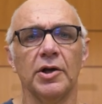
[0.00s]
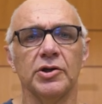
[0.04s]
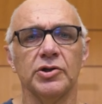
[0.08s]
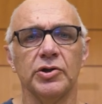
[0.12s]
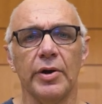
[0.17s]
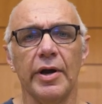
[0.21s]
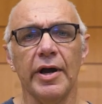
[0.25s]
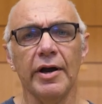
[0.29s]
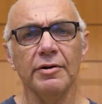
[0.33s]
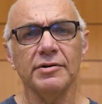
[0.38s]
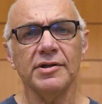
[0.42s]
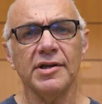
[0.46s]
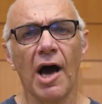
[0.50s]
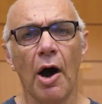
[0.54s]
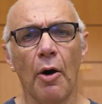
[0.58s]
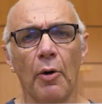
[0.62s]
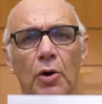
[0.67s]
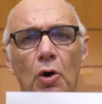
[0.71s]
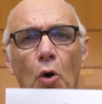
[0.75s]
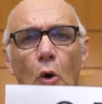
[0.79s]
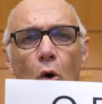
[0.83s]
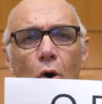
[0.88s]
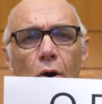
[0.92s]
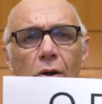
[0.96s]
So here's
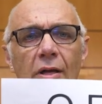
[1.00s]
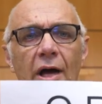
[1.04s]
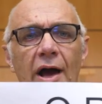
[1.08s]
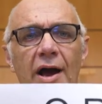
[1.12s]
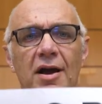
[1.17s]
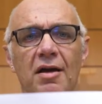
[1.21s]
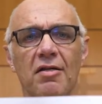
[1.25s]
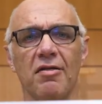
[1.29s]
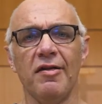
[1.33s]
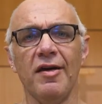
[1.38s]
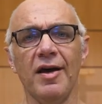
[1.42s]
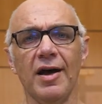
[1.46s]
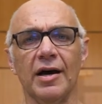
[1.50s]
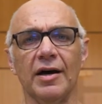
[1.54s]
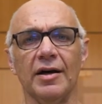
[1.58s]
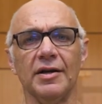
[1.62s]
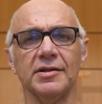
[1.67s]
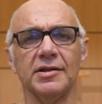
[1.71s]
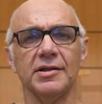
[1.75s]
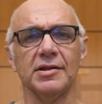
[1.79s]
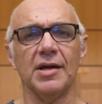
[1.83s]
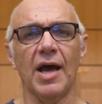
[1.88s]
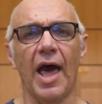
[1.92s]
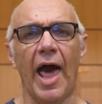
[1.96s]
how an oar like
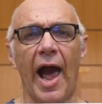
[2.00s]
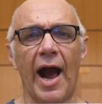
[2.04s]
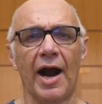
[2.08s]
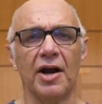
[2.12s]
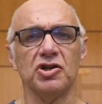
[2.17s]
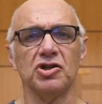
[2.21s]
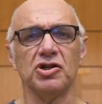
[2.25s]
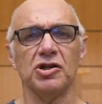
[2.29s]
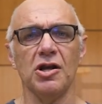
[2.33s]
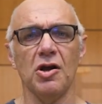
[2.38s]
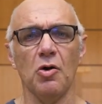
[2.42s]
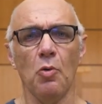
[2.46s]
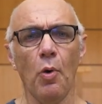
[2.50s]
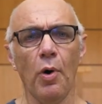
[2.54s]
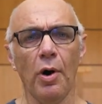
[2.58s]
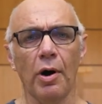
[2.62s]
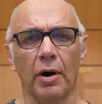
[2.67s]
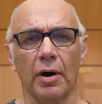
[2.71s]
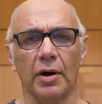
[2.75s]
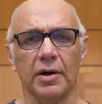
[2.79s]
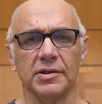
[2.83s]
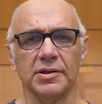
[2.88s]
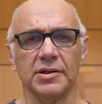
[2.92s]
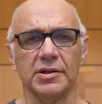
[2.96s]
this actually
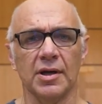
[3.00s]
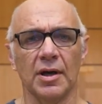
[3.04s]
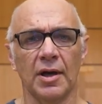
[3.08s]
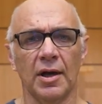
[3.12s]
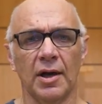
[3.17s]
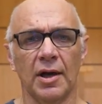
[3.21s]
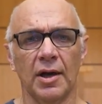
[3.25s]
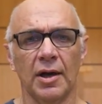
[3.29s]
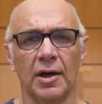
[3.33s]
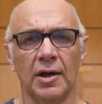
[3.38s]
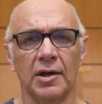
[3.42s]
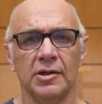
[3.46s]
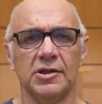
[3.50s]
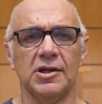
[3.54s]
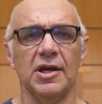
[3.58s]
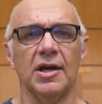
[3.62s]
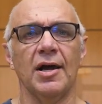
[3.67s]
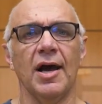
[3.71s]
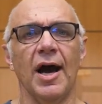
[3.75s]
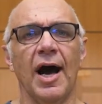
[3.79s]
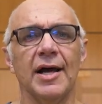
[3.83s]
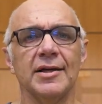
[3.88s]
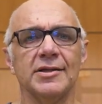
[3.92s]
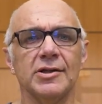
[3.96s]
works. See,
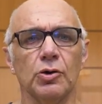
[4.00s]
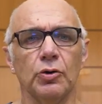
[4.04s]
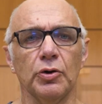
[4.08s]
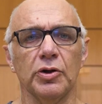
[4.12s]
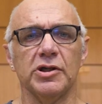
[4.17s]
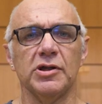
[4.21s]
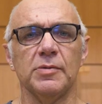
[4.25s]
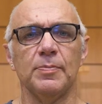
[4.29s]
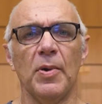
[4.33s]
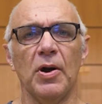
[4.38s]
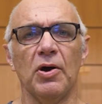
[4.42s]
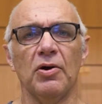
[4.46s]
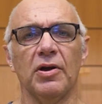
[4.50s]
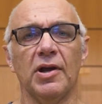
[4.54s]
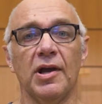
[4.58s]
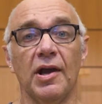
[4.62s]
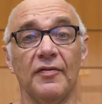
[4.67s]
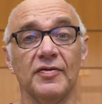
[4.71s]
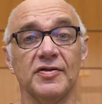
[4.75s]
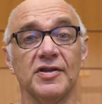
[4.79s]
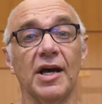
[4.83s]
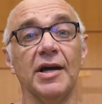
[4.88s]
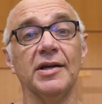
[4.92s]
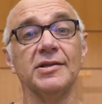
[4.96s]
God's Holy Spirit
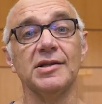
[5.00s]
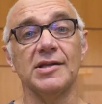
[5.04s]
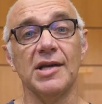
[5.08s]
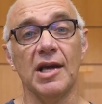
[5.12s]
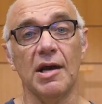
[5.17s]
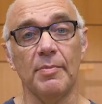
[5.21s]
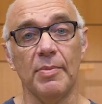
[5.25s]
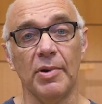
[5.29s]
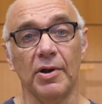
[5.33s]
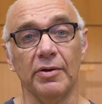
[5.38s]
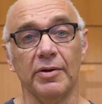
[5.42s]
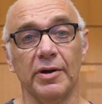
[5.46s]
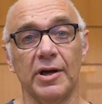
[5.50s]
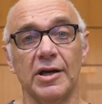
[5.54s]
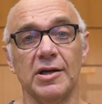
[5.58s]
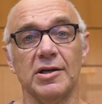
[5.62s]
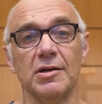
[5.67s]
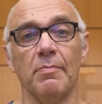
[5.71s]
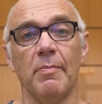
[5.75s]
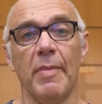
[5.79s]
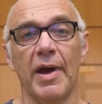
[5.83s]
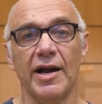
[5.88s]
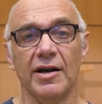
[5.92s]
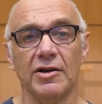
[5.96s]
gives us the ability
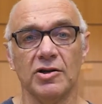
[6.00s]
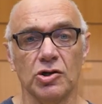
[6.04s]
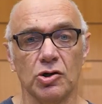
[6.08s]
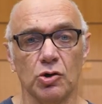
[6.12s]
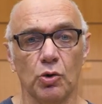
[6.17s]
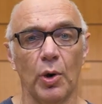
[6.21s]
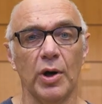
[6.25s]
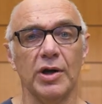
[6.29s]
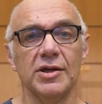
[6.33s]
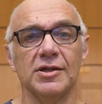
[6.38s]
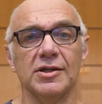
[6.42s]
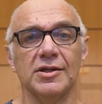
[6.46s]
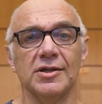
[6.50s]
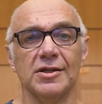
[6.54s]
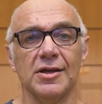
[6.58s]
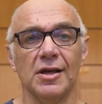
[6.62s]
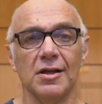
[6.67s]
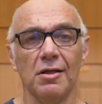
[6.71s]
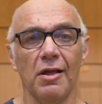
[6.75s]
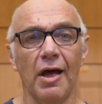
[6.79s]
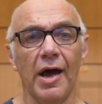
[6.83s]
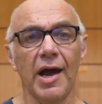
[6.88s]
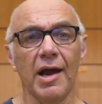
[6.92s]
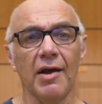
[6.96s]
to make choices
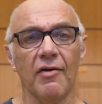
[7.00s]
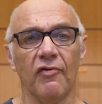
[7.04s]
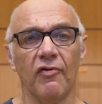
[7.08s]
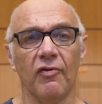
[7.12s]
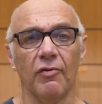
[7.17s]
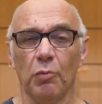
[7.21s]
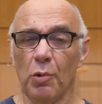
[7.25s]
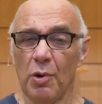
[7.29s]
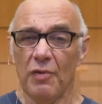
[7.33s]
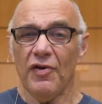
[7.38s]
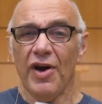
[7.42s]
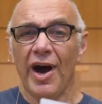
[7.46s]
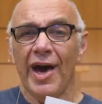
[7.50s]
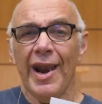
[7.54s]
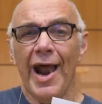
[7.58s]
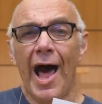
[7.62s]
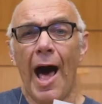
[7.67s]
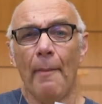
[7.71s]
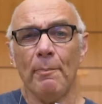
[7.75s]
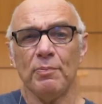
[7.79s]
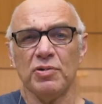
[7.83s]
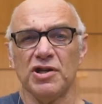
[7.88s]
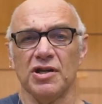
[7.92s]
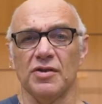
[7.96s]
in life. We've got
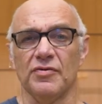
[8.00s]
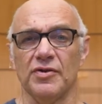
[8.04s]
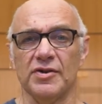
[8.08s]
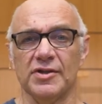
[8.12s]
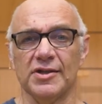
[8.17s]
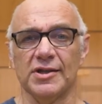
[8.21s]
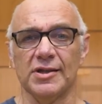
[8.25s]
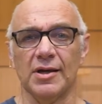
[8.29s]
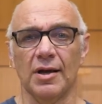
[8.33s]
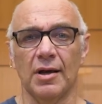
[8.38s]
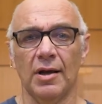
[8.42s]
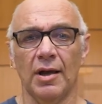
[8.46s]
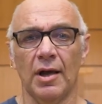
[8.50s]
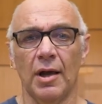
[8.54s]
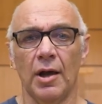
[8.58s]
options.